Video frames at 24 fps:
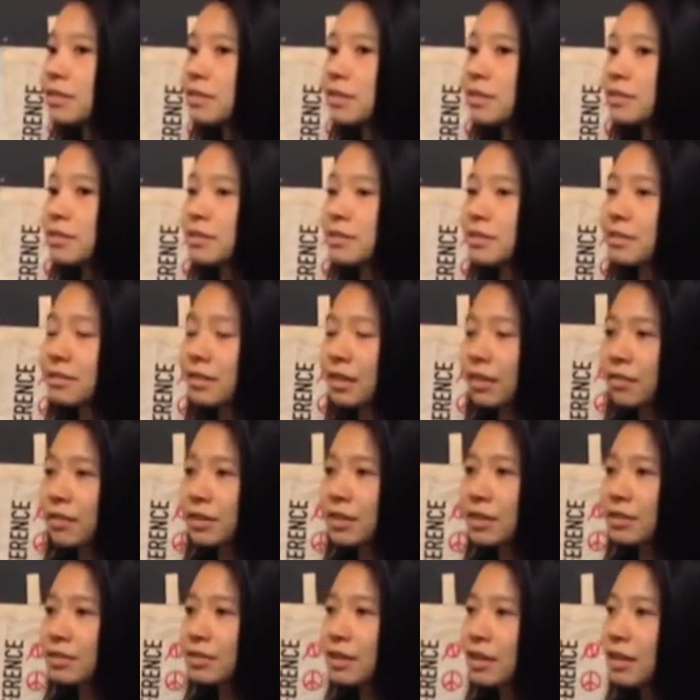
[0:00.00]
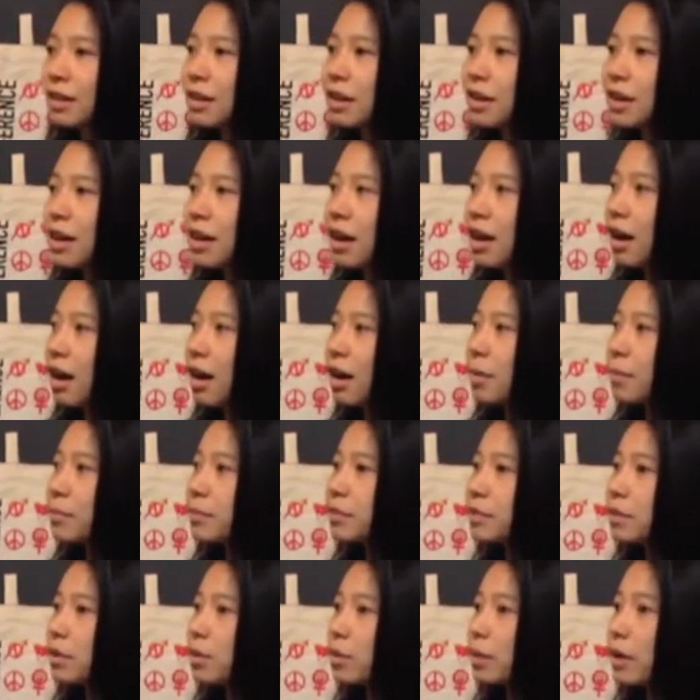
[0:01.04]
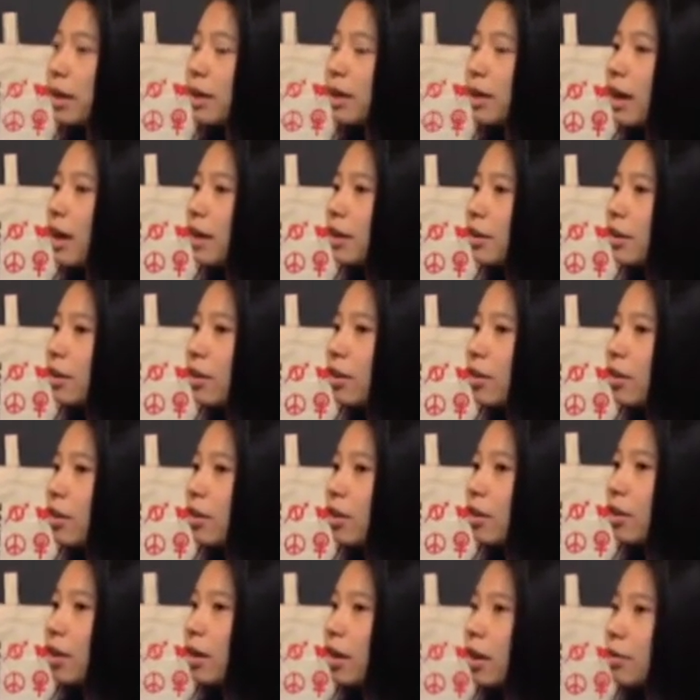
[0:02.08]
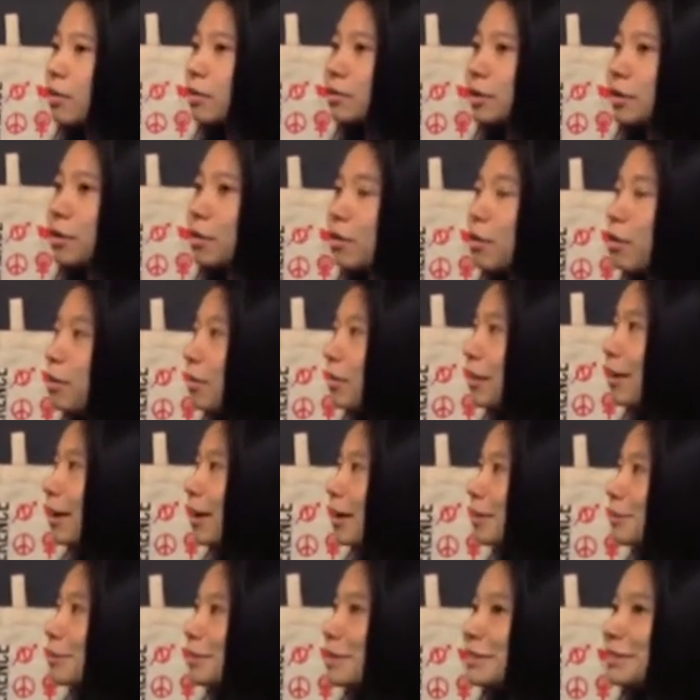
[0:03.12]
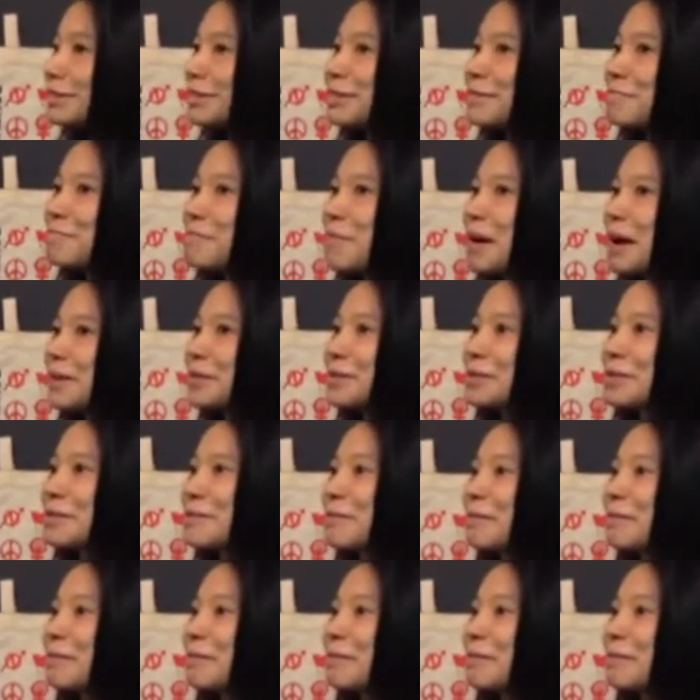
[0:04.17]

60s and 70s. Um, so when I got here, I was like, oh my gosh, what is this magical